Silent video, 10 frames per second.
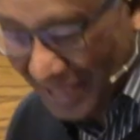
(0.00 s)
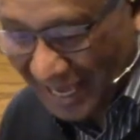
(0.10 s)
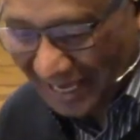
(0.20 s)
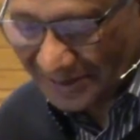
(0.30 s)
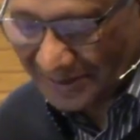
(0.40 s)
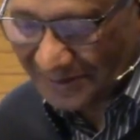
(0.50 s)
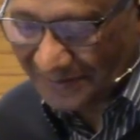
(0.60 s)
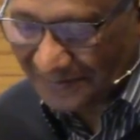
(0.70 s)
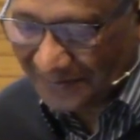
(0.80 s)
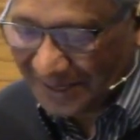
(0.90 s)
that.
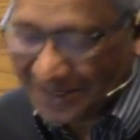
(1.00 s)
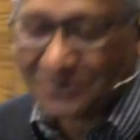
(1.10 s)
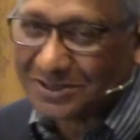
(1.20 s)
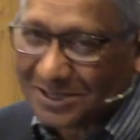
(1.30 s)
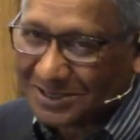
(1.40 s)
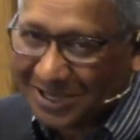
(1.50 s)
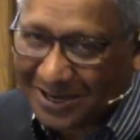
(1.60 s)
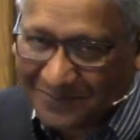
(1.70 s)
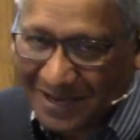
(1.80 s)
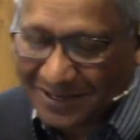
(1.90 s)
There was this
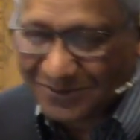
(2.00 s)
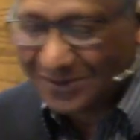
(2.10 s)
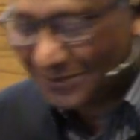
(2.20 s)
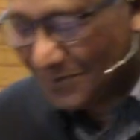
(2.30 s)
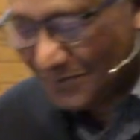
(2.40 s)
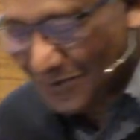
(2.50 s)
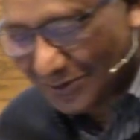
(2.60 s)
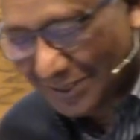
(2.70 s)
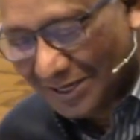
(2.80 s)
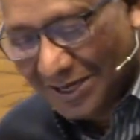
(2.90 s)
young man who was
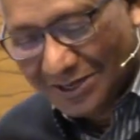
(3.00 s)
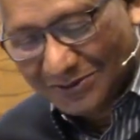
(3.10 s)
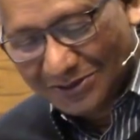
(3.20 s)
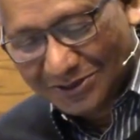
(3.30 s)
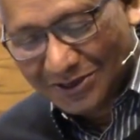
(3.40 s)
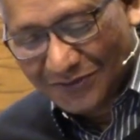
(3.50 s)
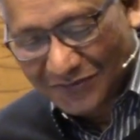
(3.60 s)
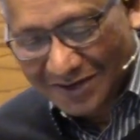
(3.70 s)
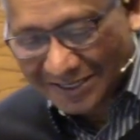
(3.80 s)
proposing to his girlfriend.